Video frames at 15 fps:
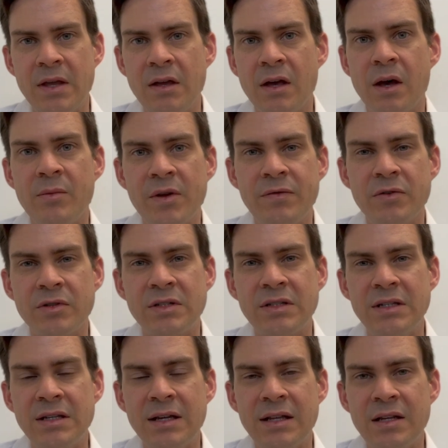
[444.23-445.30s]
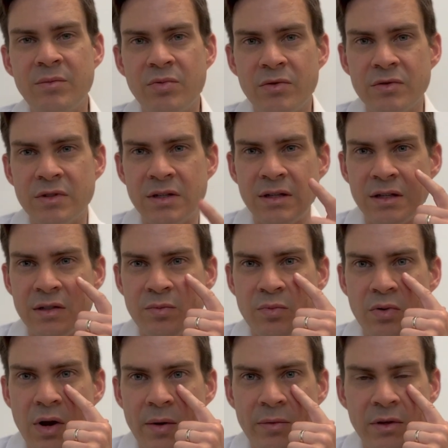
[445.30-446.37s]
If you're seeing any bruising, it's
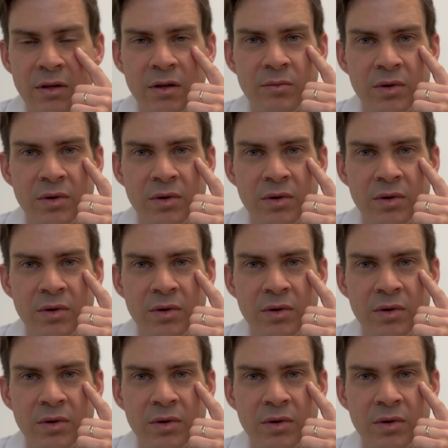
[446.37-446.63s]
probably gonna